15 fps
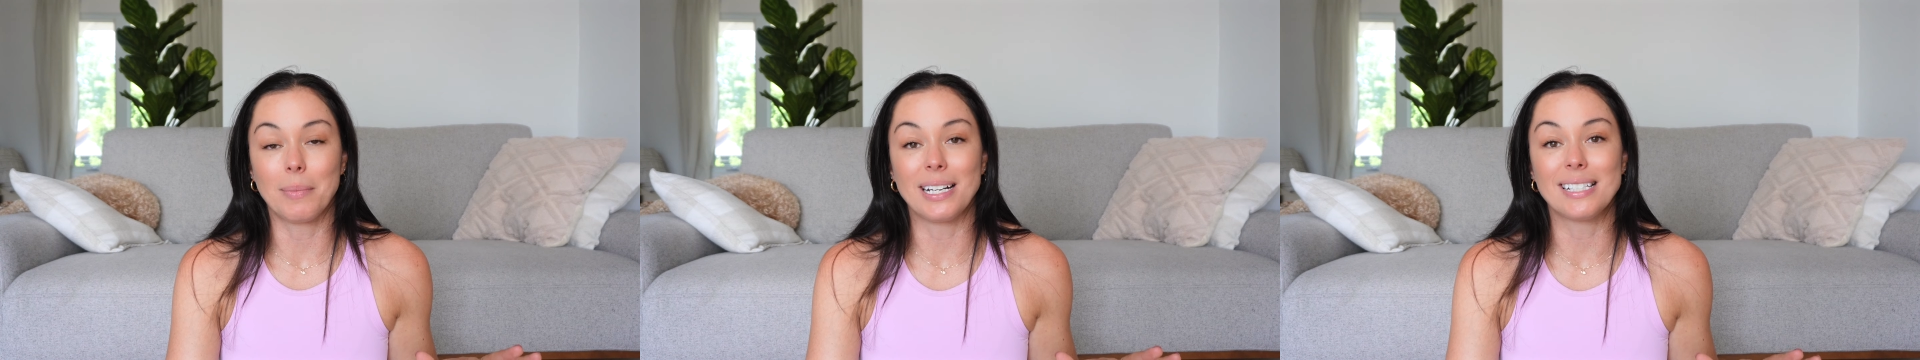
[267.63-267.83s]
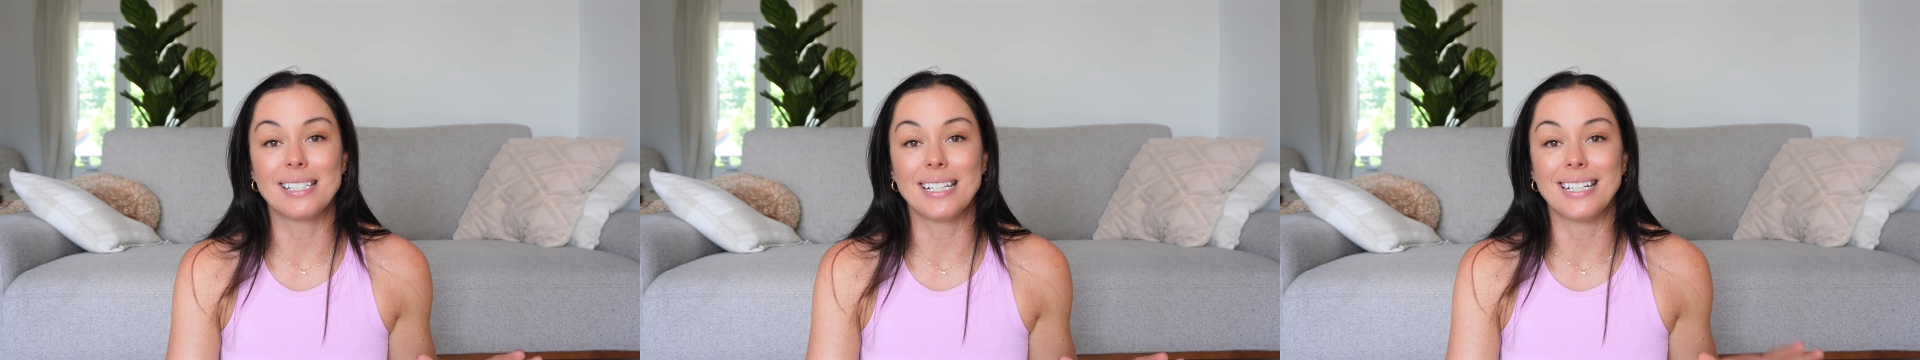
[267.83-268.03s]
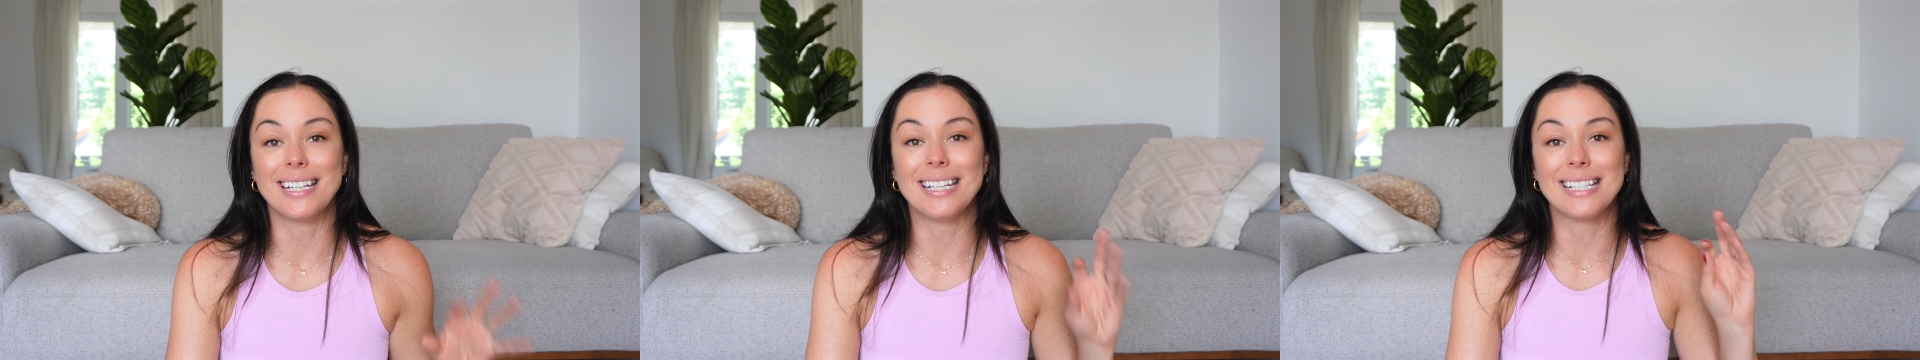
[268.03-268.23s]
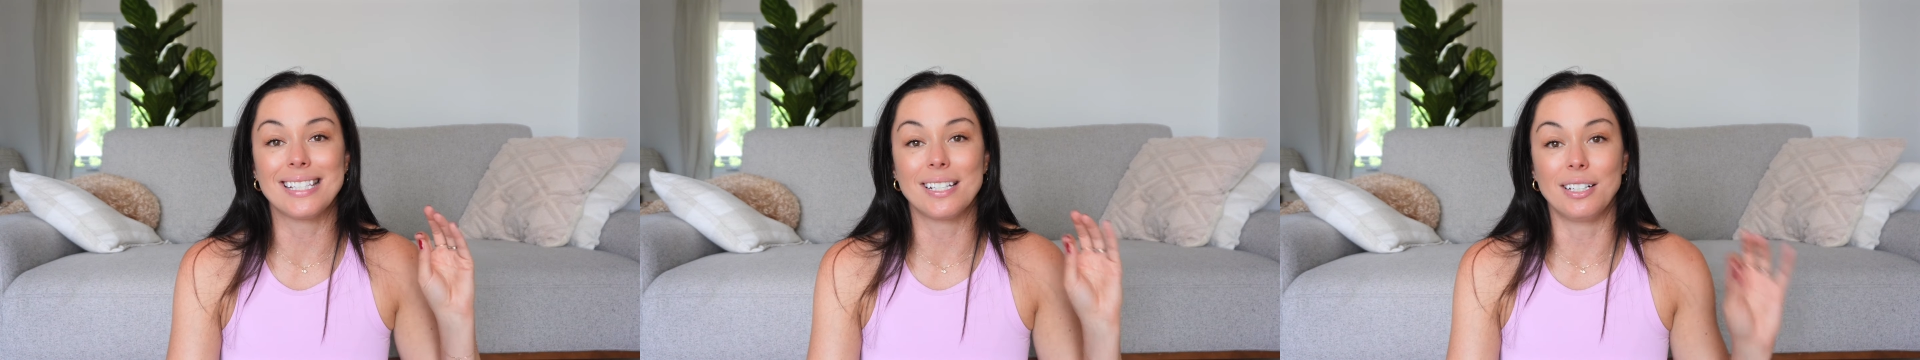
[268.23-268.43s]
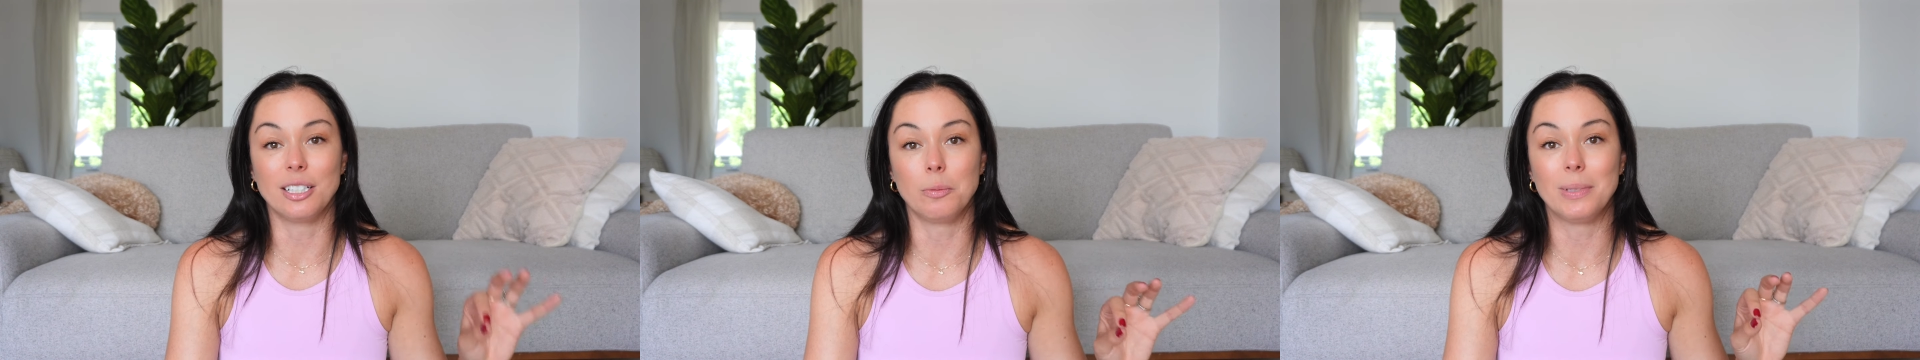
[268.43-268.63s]
my skin is
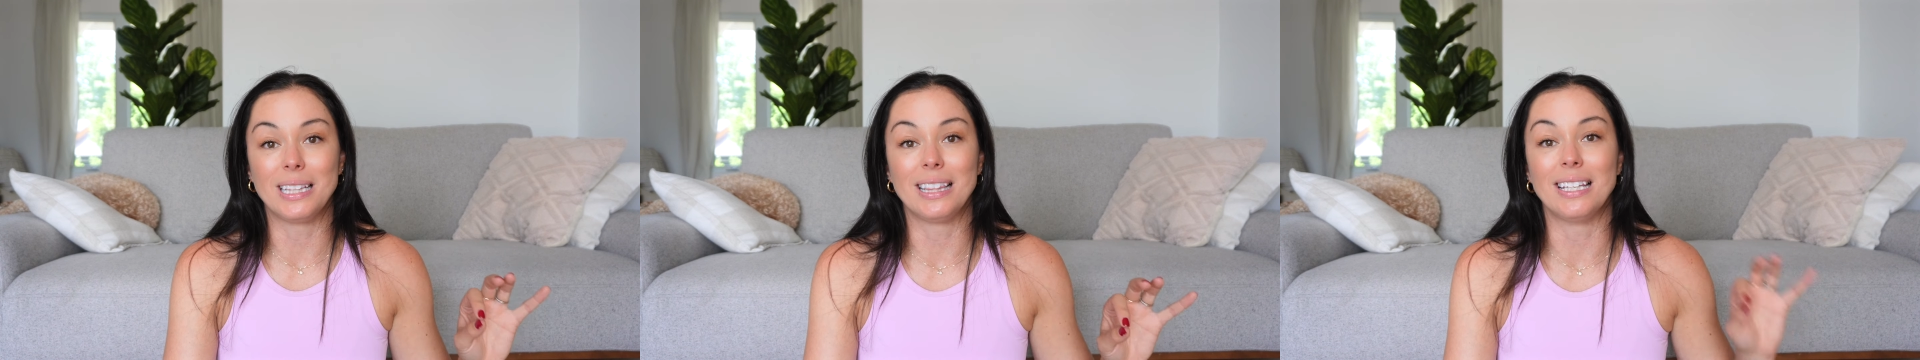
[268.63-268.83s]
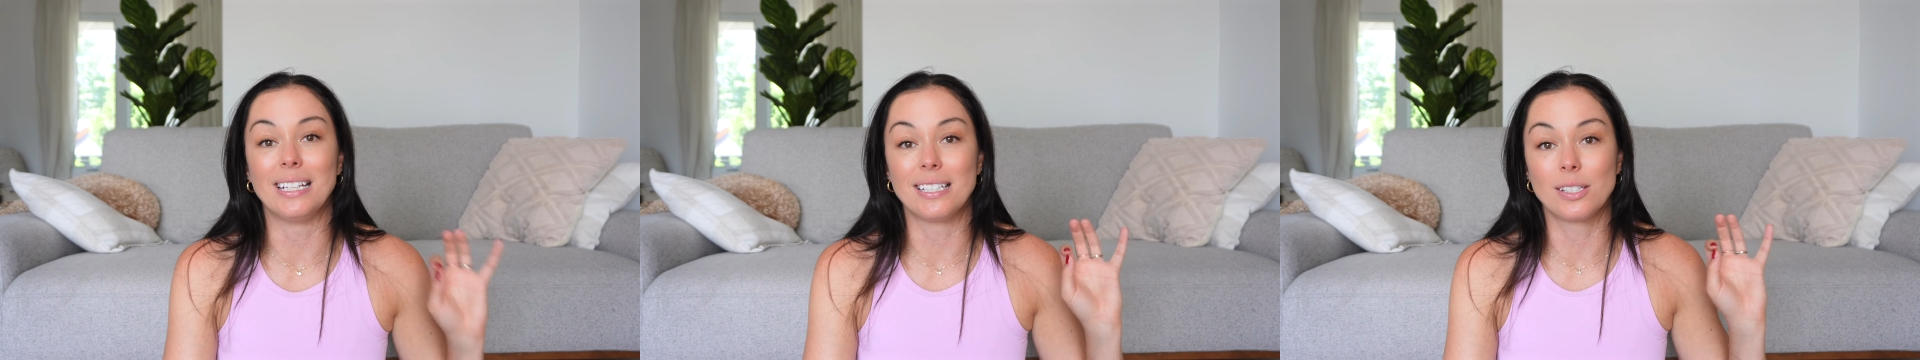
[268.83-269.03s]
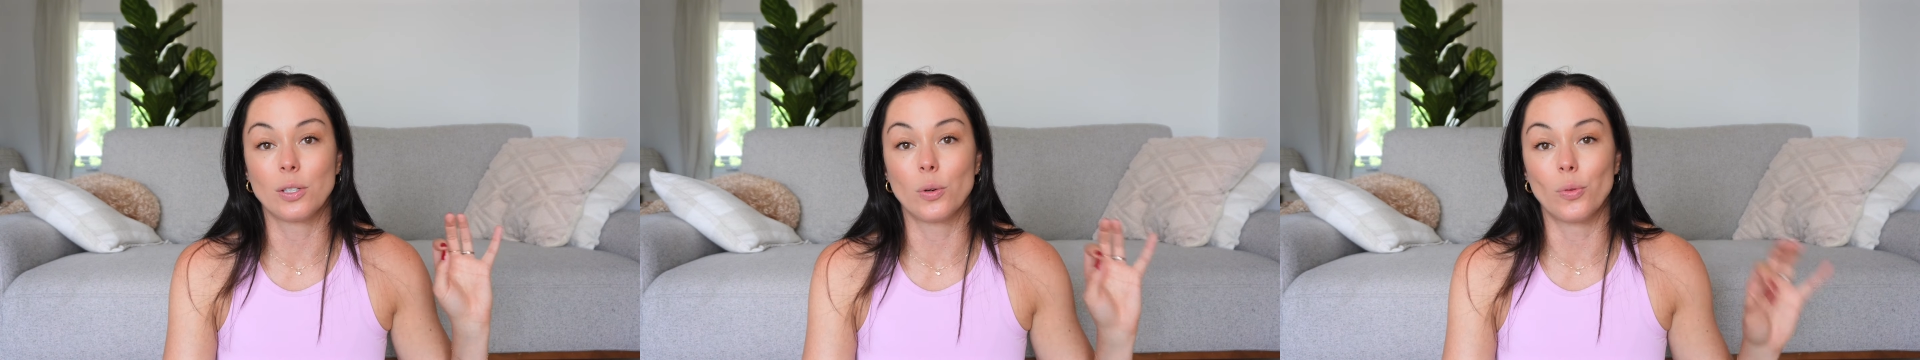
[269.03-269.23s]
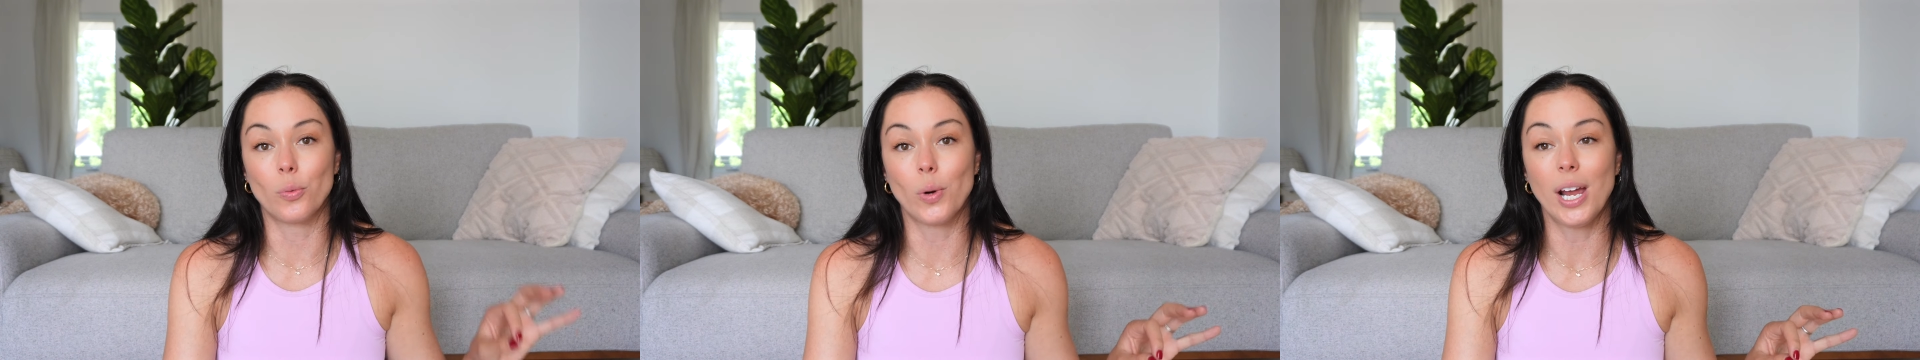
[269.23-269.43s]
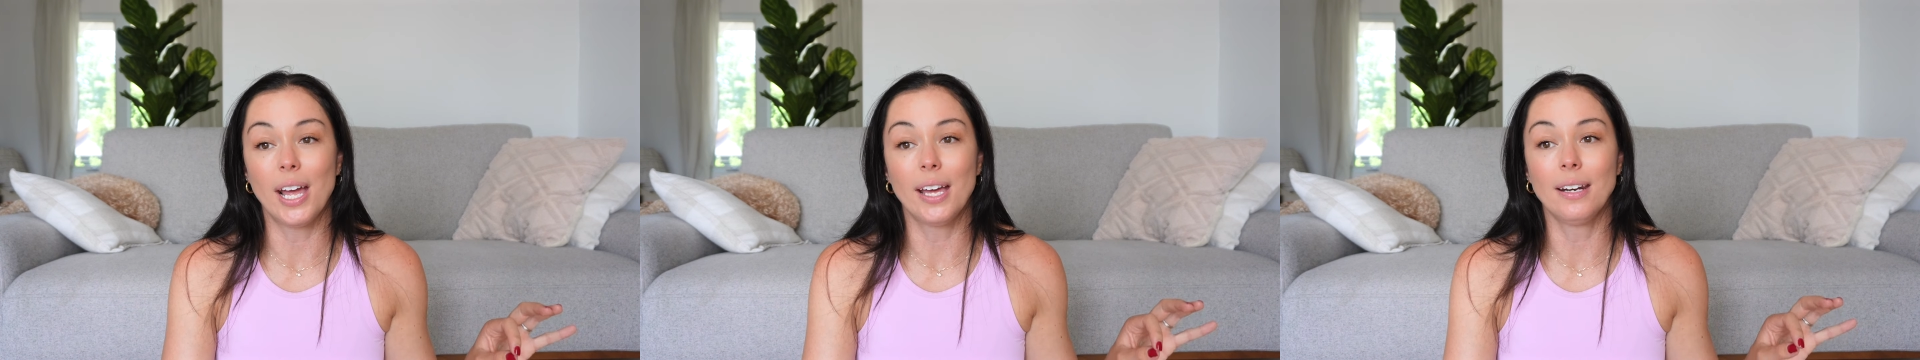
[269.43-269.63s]
a little bit less
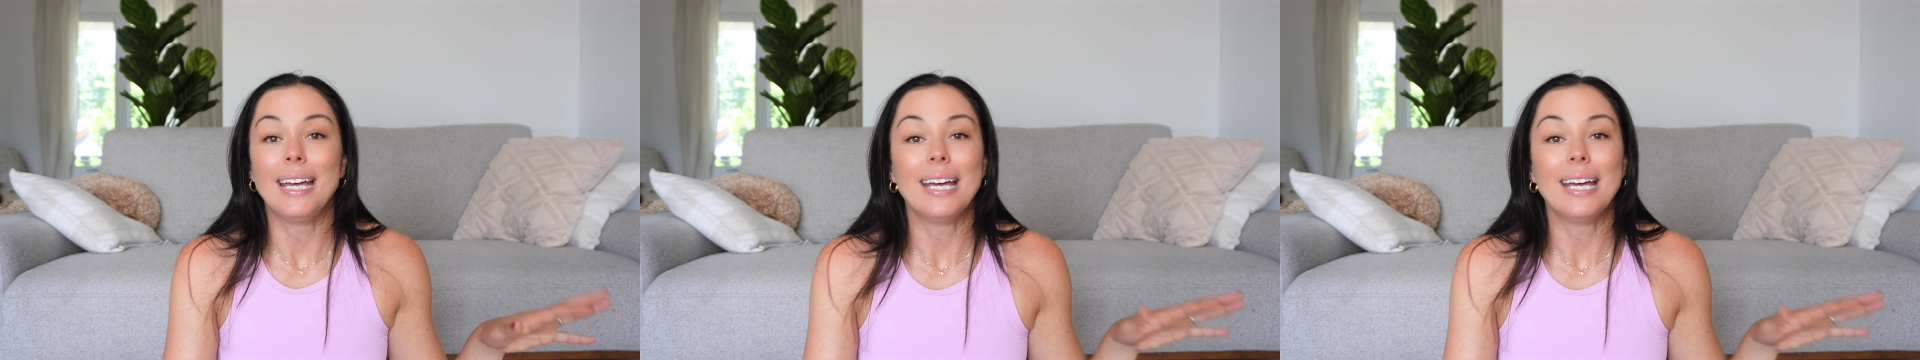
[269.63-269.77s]
red,